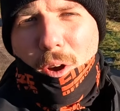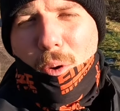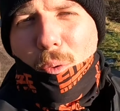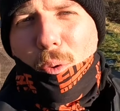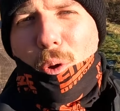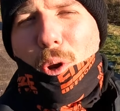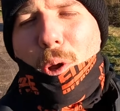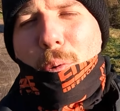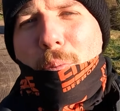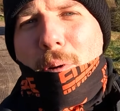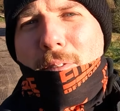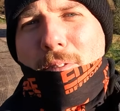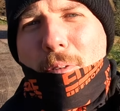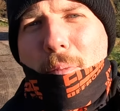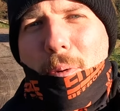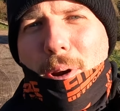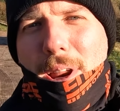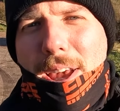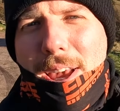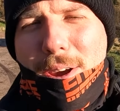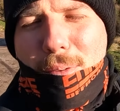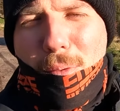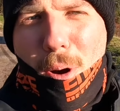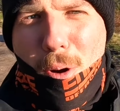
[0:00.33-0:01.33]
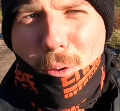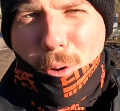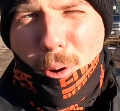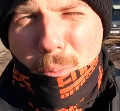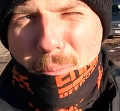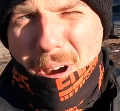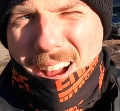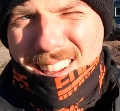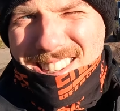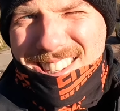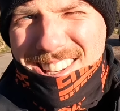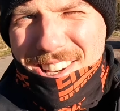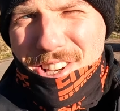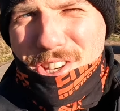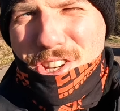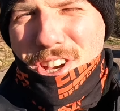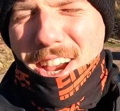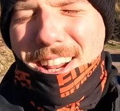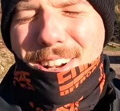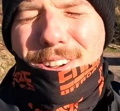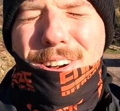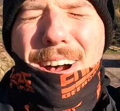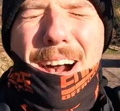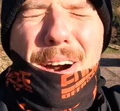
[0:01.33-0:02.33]
What up everybody, welcome back to this
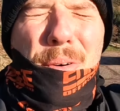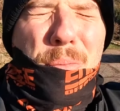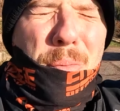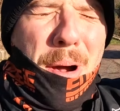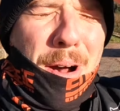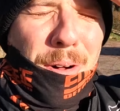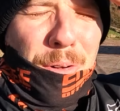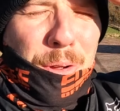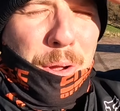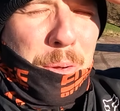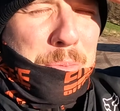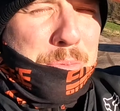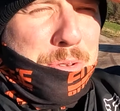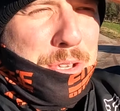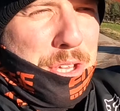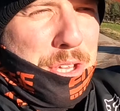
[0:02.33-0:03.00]
channel and welcome